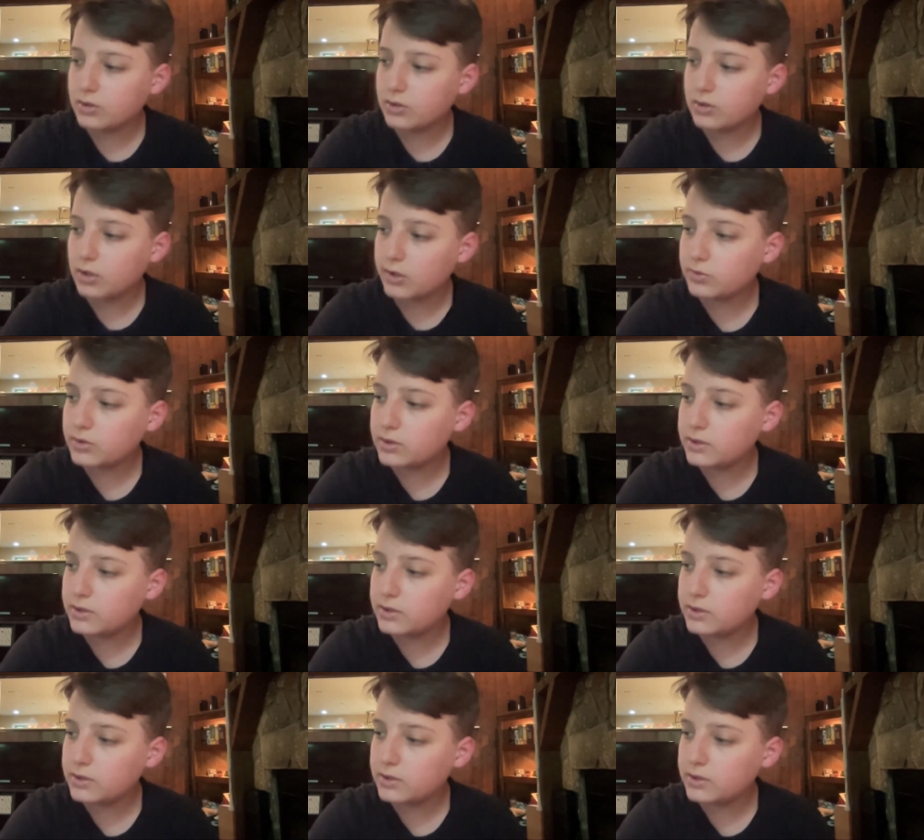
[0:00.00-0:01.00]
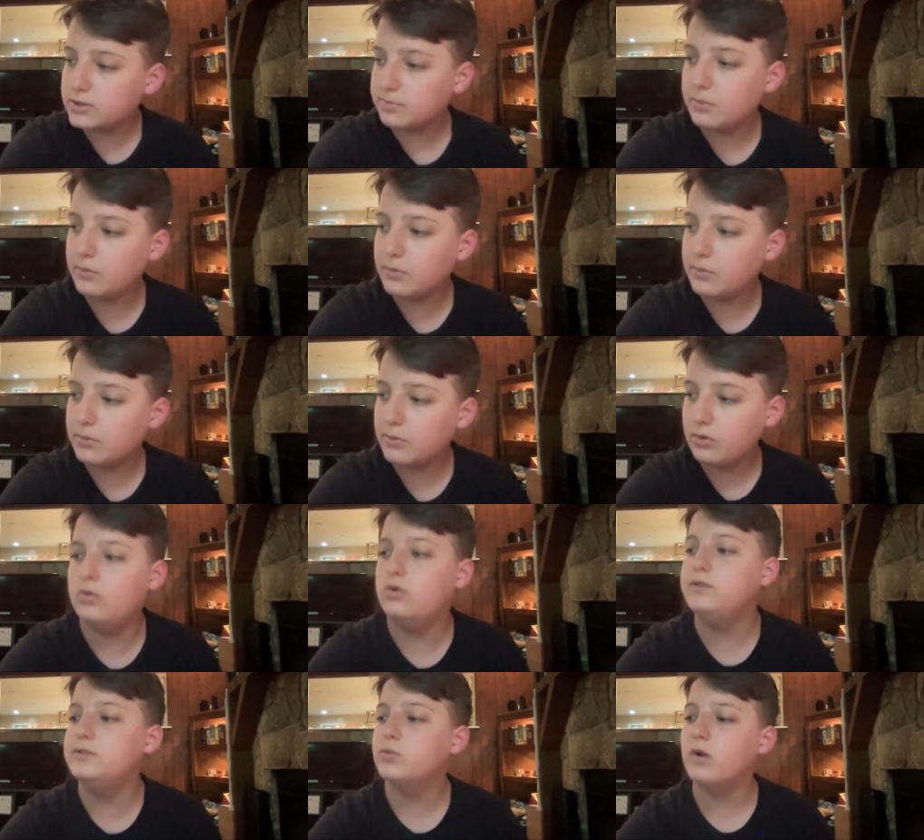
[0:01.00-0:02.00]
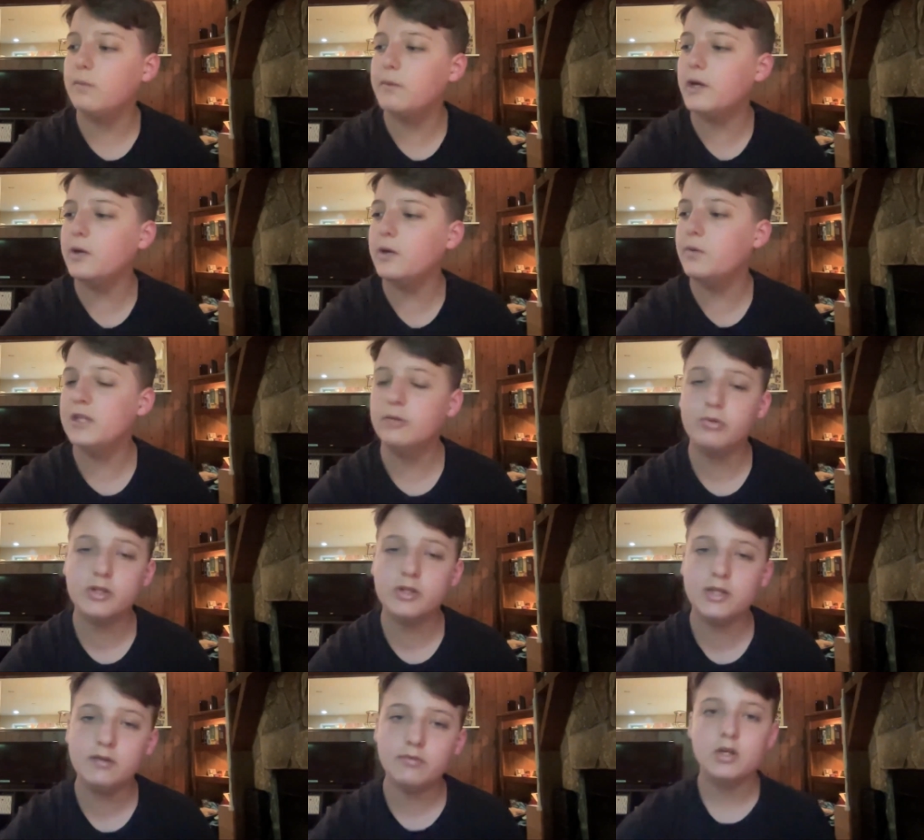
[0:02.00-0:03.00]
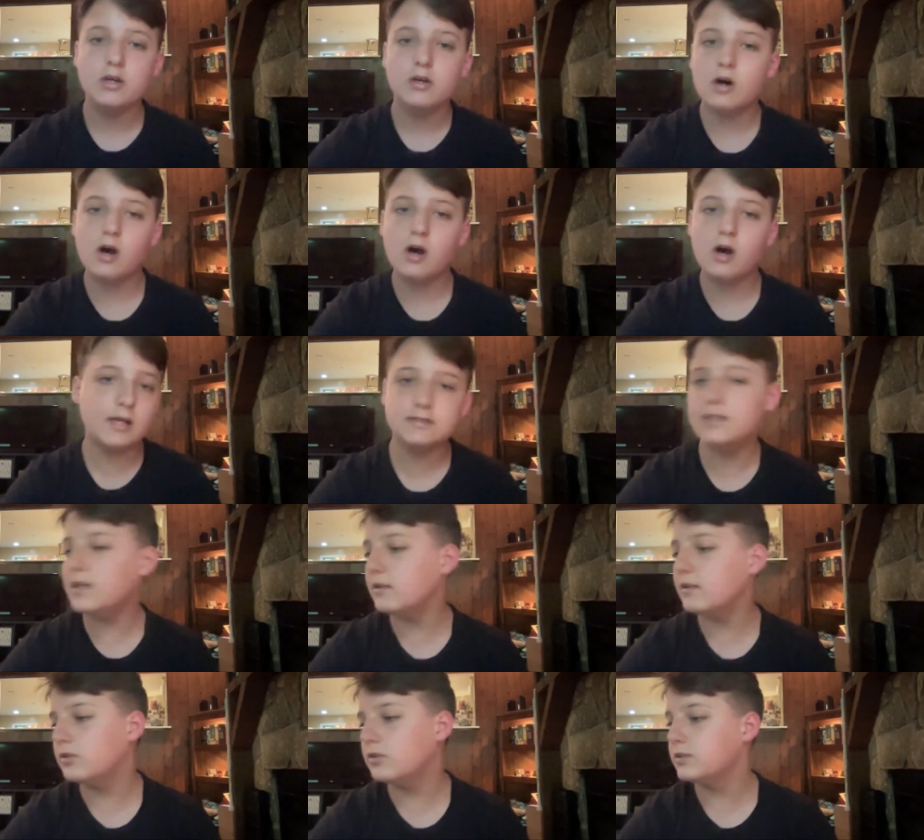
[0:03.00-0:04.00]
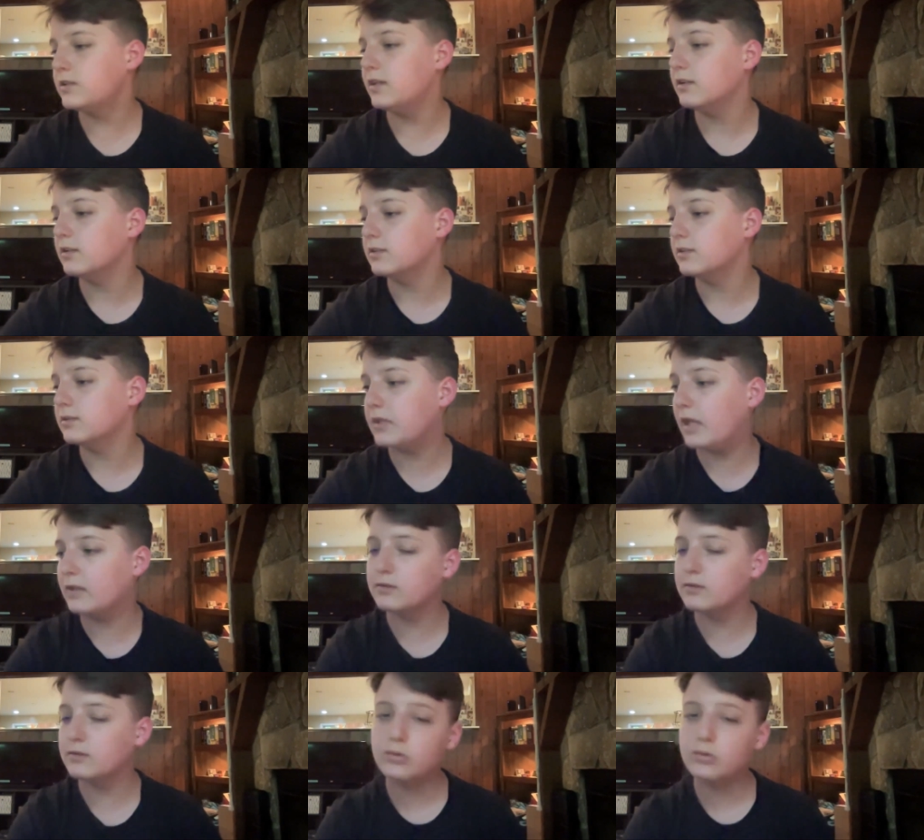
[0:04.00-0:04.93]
other religious people who swear by what they believe are not seeing those things.